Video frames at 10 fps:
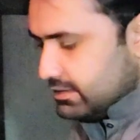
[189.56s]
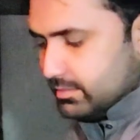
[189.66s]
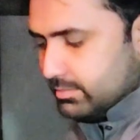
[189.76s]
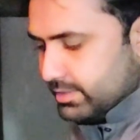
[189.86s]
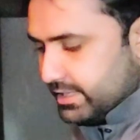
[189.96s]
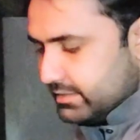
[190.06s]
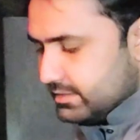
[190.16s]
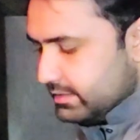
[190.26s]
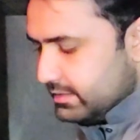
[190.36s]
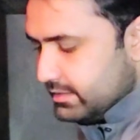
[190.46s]
in the back
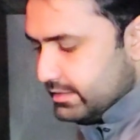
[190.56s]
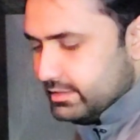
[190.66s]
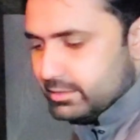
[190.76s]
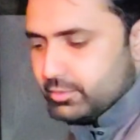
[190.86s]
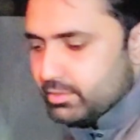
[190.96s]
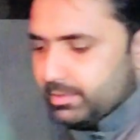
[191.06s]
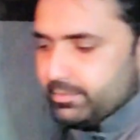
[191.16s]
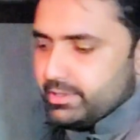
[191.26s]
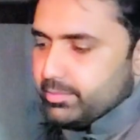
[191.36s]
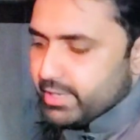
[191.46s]
seat, and the
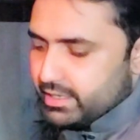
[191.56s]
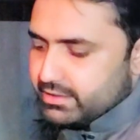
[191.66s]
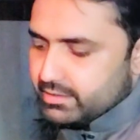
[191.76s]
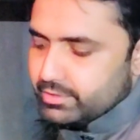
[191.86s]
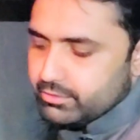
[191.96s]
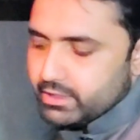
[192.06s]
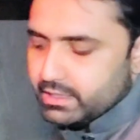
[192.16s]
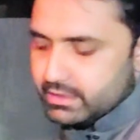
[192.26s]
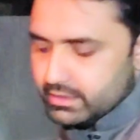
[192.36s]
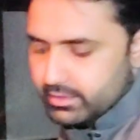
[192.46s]
problem with the back seat when you're
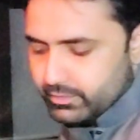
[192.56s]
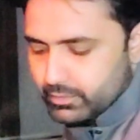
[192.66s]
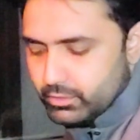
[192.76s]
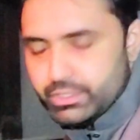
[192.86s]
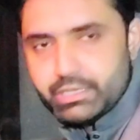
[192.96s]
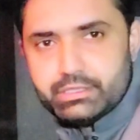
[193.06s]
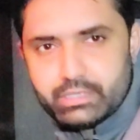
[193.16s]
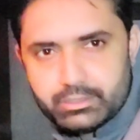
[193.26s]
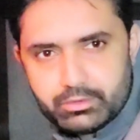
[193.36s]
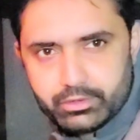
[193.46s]
eating food
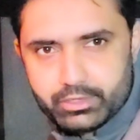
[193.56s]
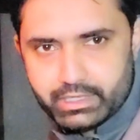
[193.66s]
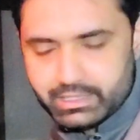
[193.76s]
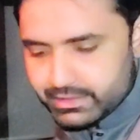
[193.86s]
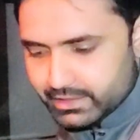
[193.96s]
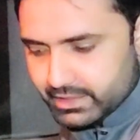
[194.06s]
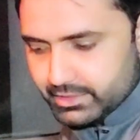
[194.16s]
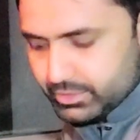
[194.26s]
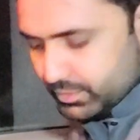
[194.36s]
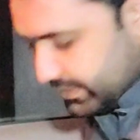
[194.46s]
inside your car is
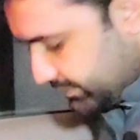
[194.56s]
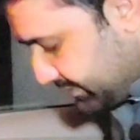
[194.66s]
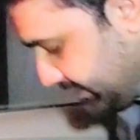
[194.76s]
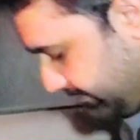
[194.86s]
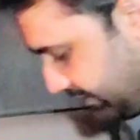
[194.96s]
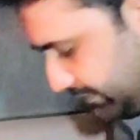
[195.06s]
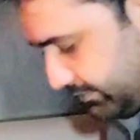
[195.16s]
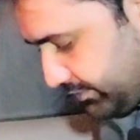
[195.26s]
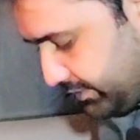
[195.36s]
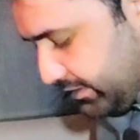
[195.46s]
that you can receive the
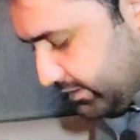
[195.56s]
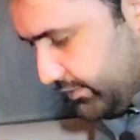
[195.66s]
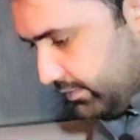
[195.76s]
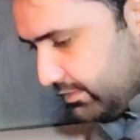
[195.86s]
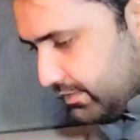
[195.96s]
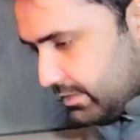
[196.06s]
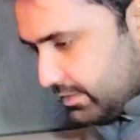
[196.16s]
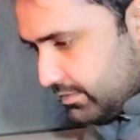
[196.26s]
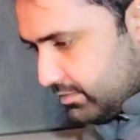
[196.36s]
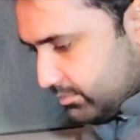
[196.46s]
tray here,
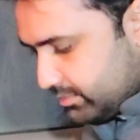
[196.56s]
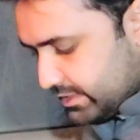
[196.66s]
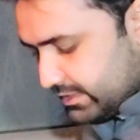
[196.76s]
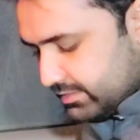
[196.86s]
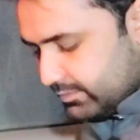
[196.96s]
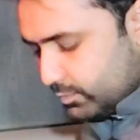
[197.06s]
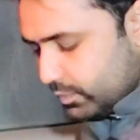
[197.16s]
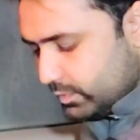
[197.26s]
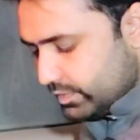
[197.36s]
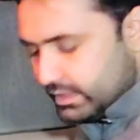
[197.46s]
but
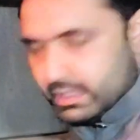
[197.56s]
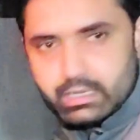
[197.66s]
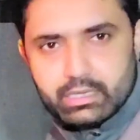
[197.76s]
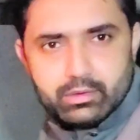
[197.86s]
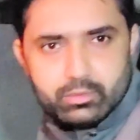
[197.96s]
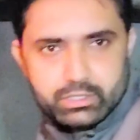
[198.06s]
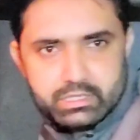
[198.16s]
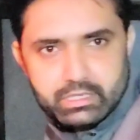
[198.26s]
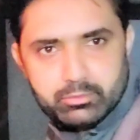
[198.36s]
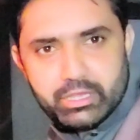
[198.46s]

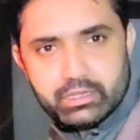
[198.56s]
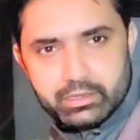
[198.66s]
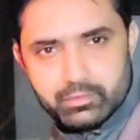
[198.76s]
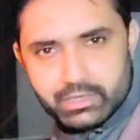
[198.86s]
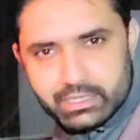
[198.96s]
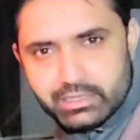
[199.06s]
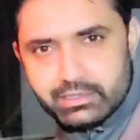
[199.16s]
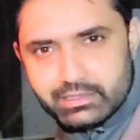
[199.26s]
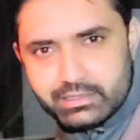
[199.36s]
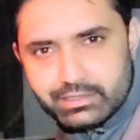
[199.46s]
wouldn't it be
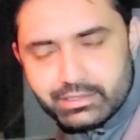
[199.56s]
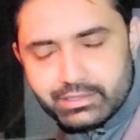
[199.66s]
convenient